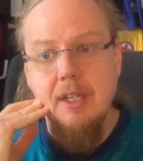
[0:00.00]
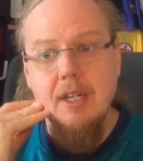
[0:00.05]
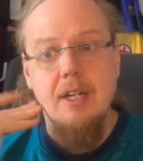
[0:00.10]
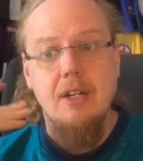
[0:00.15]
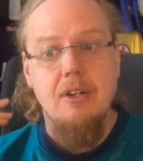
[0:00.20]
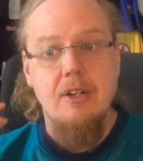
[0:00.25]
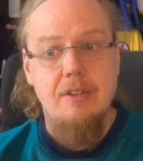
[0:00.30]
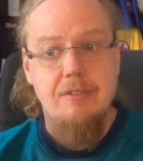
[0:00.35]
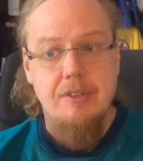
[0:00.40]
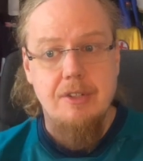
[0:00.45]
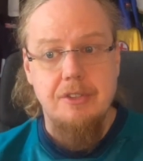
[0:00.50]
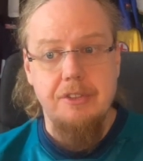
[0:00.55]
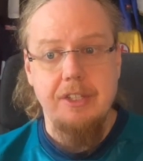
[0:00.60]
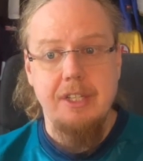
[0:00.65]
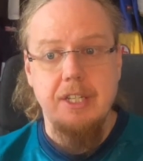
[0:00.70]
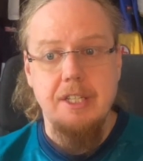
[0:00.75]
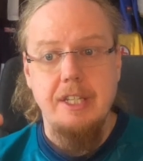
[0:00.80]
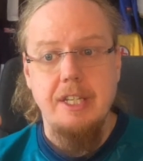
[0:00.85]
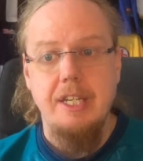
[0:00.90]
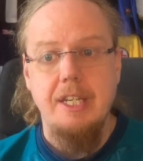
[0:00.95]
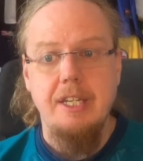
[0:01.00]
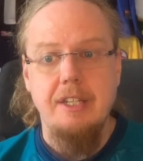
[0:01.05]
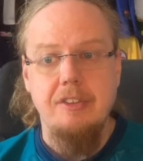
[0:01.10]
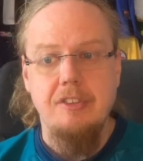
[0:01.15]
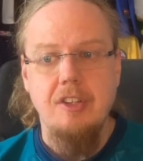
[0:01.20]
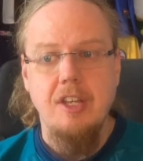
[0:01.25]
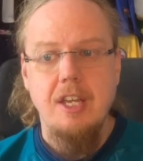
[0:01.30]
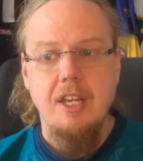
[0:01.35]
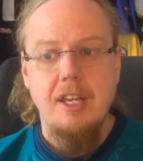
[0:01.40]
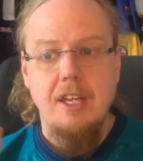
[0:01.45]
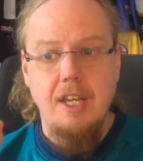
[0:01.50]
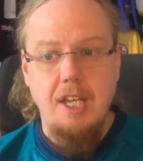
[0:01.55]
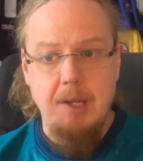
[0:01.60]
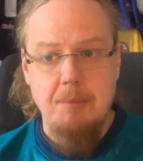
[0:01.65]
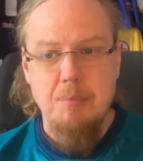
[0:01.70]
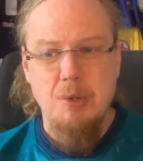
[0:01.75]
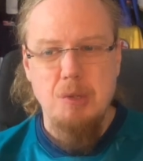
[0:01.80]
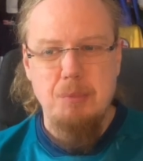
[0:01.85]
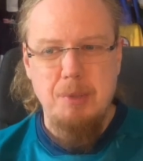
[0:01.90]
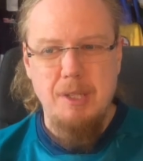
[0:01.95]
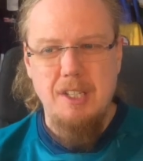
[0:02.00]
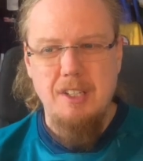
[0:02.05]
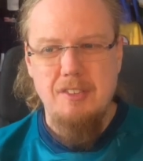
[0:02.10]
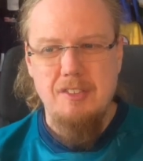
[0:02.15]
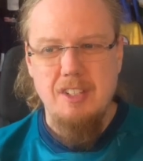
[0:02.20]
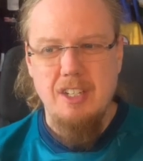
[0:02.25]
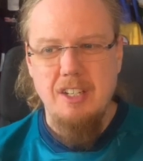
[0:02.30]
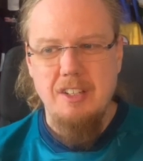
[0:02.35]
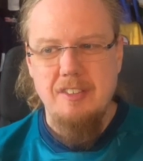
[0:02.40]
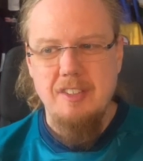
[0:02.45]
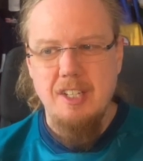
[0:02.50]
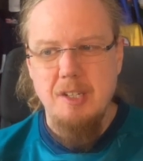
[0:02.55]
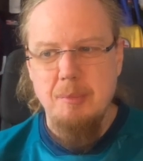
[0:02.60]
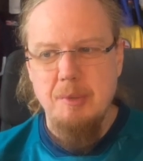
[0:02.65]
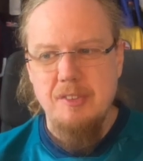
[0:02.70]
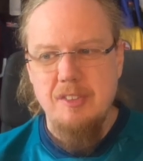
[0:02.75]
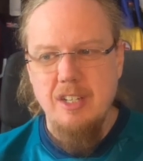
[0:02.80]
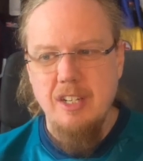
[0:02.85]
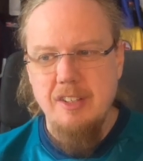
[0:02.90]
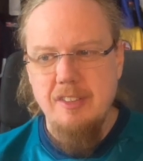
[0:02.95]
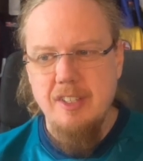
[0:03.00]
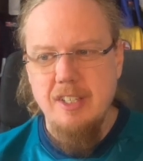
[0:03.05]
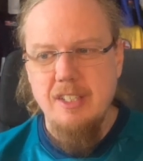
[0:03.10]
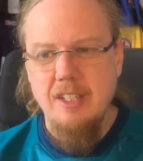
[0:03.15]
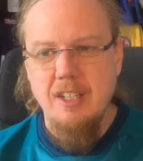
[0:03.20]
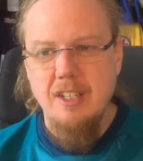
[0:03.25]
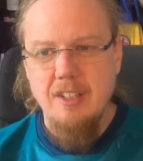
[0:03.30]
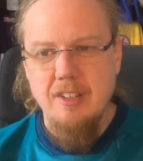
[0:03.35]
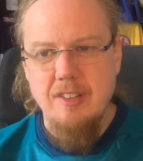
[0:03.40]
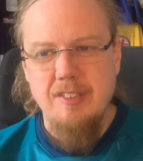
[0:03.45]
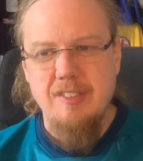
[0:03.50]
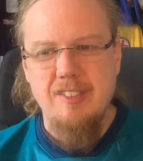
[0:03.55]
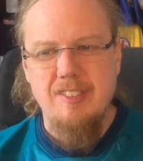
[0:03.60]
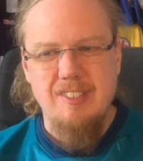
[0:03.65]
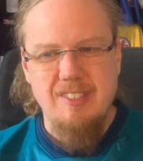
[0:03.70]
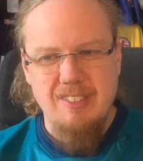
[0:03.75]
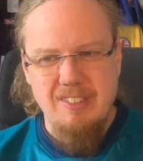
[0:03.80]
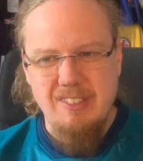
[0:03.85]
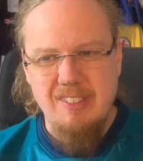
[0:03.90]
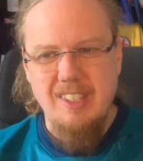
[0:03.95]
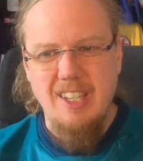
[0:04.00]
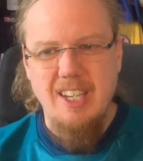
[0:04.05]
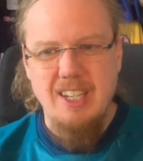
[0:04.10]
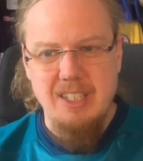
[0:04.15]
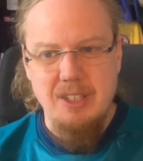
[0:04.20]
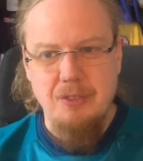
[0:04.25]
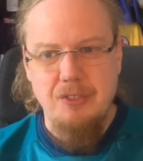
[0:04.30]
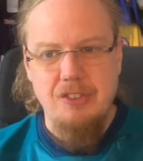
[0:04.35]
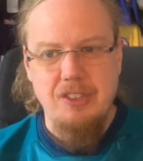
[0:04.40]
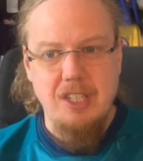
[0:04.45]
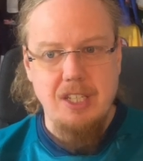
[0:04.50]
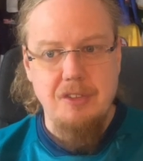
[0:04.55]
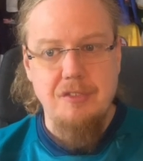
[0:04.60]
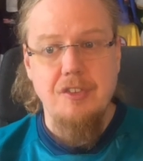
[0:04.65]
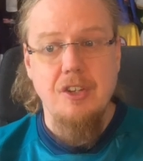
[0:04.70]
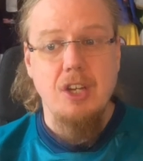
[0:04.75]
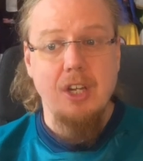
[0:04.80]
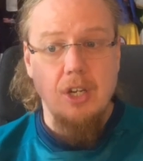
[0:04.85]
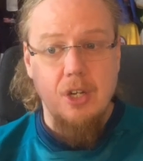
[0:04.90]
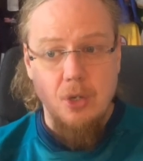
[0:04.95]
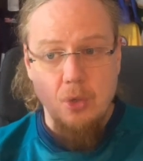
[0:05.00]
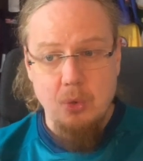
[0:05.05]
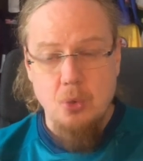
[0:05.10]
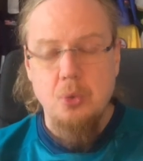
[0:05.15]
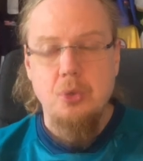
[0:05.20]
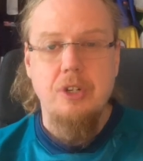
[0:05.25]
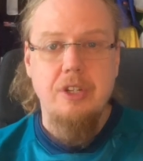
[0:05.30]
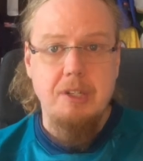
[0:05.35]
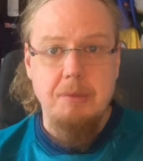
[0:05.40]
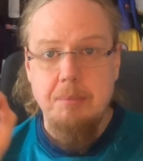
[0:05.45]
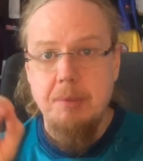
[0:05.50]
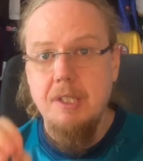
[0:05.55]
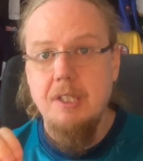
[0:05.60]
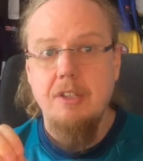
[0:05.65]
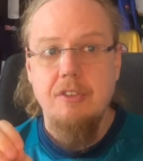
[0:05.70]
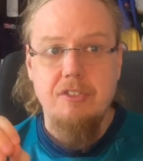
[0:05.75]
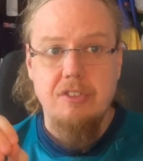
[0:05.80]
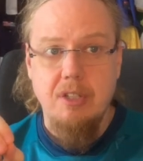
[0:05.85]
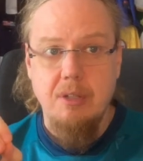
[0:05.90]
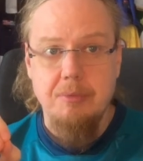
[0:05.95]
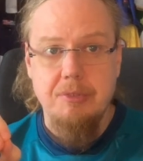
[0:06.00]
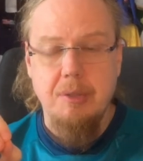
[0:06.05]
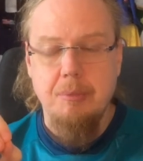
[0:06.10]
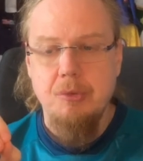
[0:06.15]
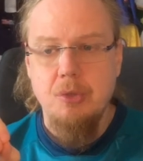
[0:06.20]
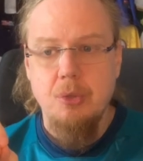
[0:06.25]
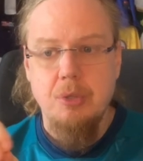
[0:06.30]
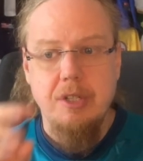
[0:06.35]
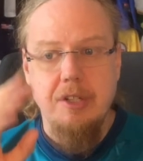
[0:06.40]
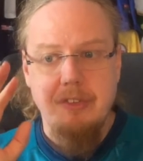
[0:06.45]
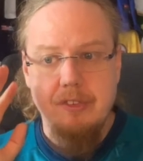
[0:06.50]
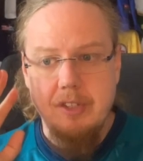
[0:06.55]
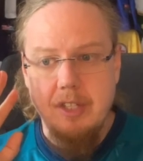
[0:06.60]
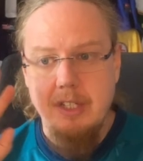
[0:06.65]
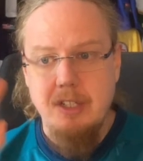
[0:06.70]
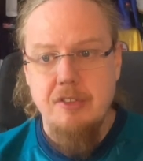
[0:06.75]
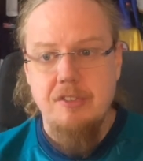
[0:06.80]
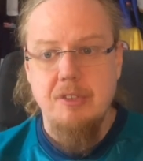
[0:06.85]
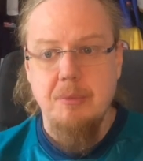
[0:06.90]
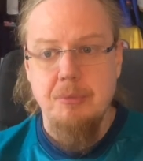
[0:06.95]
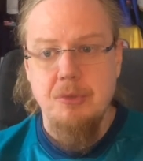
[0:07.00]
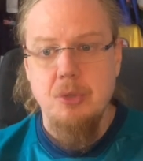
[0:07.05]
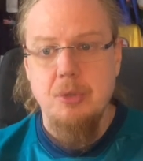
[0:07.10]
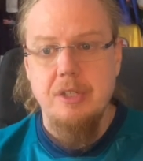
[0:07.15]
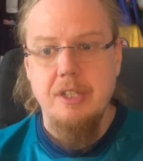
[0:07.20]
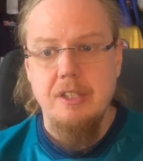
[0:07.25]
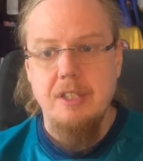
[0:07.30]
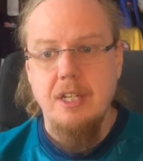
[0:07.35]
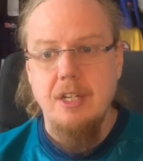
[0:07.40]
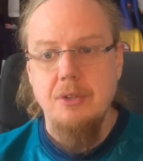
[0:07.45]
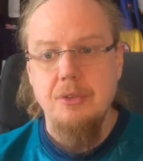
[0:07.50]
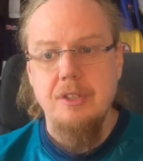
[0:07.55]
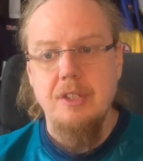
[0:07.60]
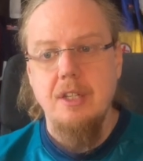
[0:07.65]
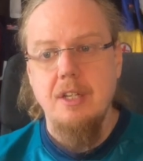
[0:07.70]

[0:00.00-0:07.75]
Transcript: However, on the other end, Empoli beating Salernitana, but Salernitana kind of safe Udinapit exam, Sampdoria sending Sampdoria down.